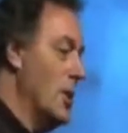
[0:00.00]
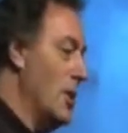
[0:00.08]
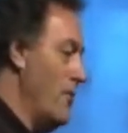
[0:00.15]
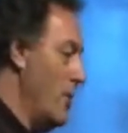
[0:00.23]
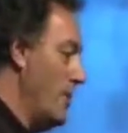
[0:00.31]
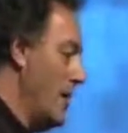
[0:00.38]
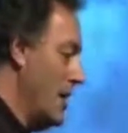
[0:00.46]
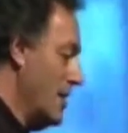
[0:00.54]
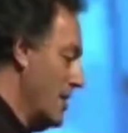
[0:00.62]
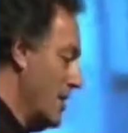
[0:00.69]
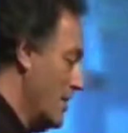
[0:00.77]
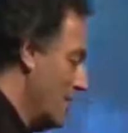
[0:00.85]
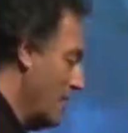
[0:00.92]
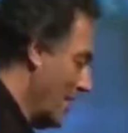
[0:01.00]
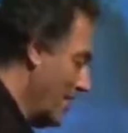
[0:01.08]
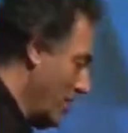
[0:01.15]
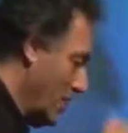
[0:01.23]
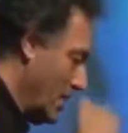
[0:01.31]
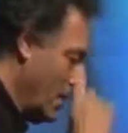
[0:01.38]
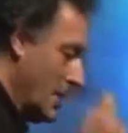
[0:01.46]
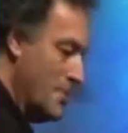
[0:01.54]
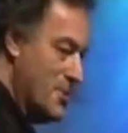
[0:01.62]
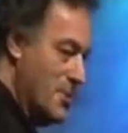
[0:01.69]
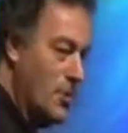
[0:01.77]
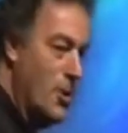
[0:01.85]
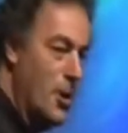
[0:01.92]
novel by William
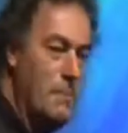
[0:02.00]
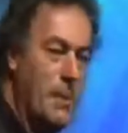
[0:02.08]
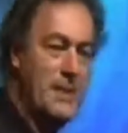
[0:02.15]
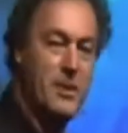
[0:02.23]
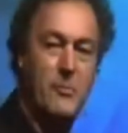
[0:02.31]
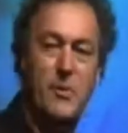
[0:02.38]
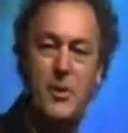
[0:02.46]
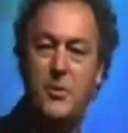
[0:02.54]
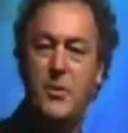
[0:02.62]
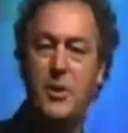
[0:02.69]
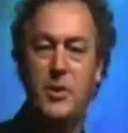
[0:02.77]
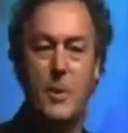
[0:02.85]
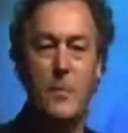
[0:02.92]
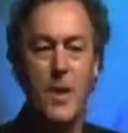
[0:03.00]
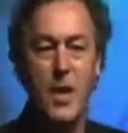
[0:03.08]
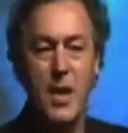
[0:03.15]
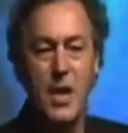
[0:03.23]
Gibson called Pattern Recognition.